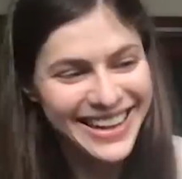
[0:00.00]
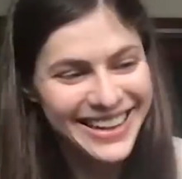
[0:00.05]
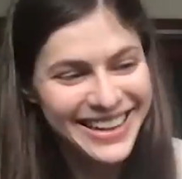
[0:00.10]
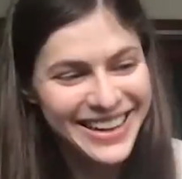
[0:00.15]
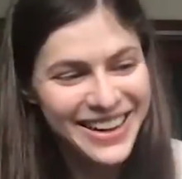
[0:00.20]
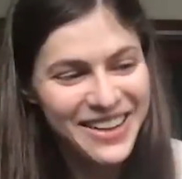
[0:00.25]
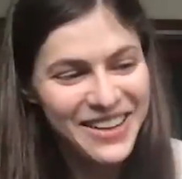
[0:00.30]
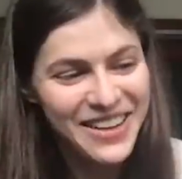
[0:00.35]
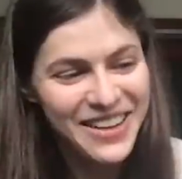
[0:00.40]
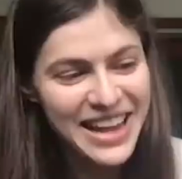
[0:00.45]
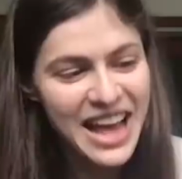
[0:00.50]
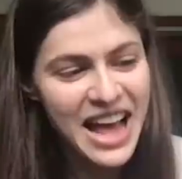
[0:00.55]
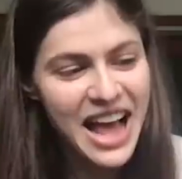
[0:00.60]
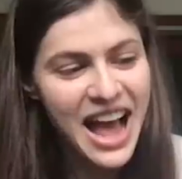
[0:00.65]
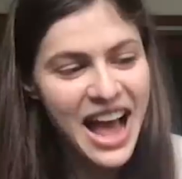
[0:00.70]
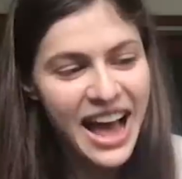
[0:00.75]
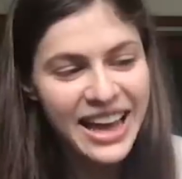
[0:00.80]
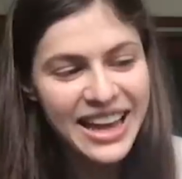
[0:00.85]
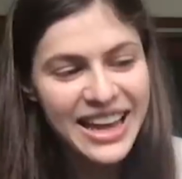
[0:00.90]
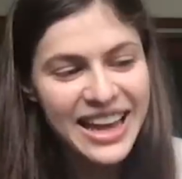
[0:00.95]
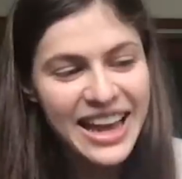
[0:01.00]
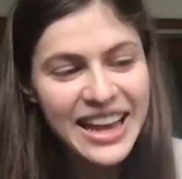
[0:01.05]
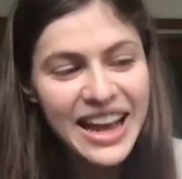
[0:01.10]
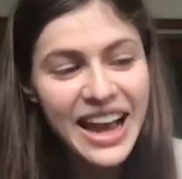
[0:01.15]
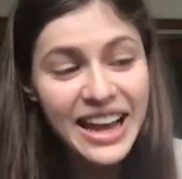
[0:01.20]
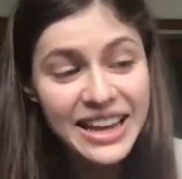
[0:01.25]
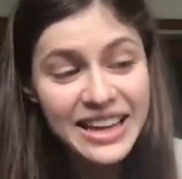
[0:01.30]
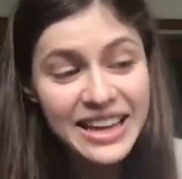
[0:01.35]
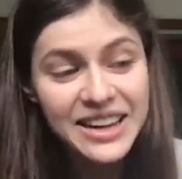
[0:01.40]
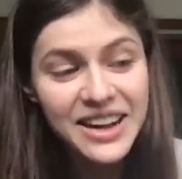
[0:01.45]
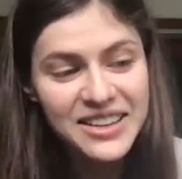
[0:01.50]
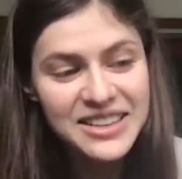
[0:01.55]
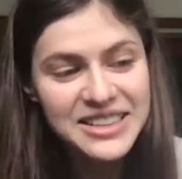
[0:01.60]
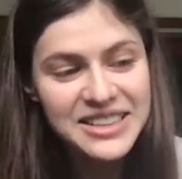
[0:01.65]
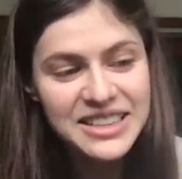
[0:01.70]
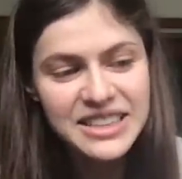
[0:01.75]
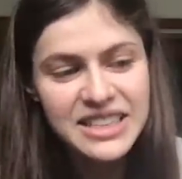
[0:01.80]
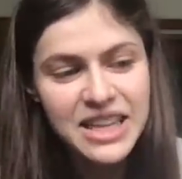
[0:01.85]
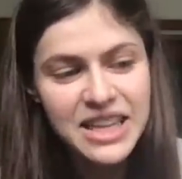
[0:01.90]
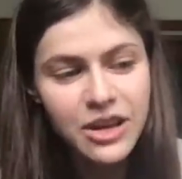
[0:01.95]
No, I can
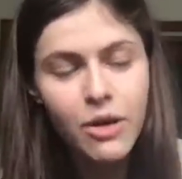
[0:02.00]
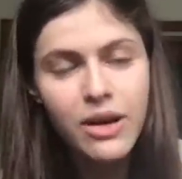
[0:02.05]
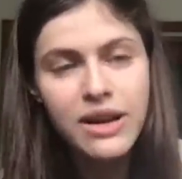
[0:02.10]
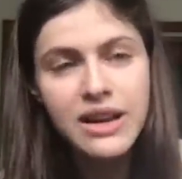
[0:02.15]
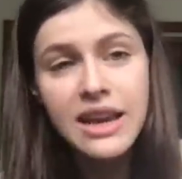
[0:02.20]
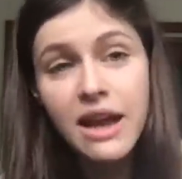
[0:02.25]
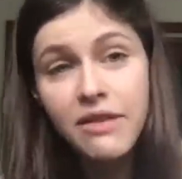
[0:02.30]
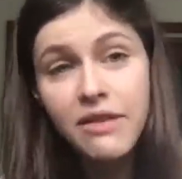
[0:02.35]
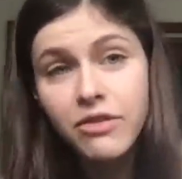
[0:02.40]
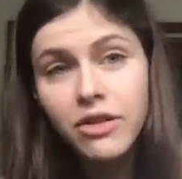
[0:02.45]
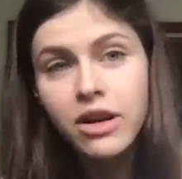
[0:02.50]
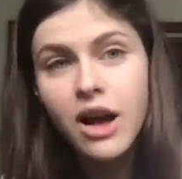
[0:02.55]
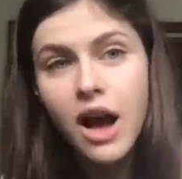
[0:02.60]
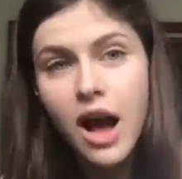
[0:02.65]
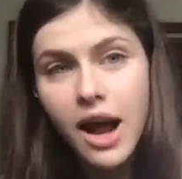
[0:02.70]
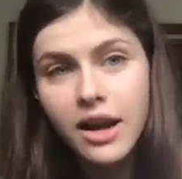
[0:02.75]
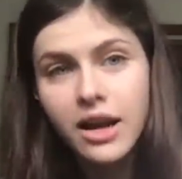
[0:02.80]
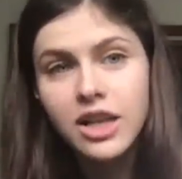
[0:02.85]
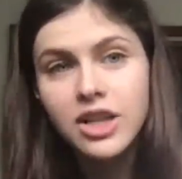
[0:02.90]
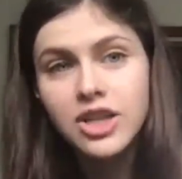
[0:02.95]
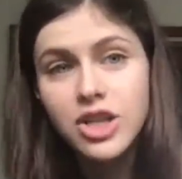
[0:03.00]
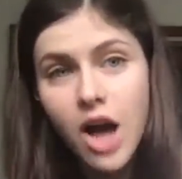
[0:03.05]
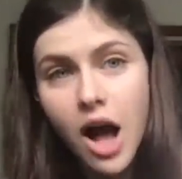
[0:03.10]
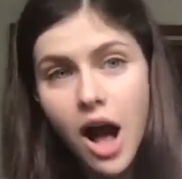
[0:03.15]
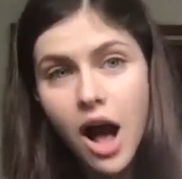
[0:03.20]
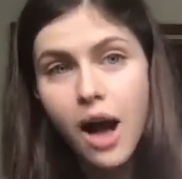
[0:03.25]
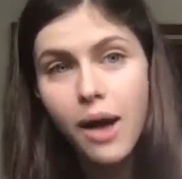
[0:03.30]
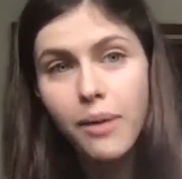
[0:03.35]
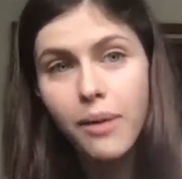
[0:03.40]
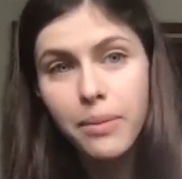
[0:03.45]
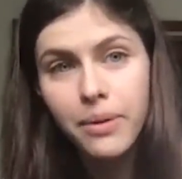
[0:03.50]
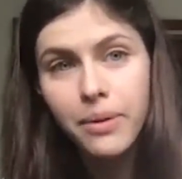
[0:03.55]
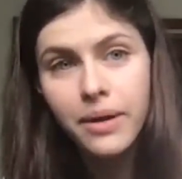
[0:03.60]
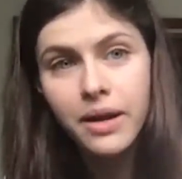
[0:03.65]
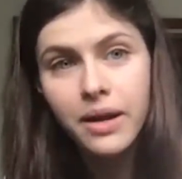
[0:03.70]
honestly tell you, I never got a job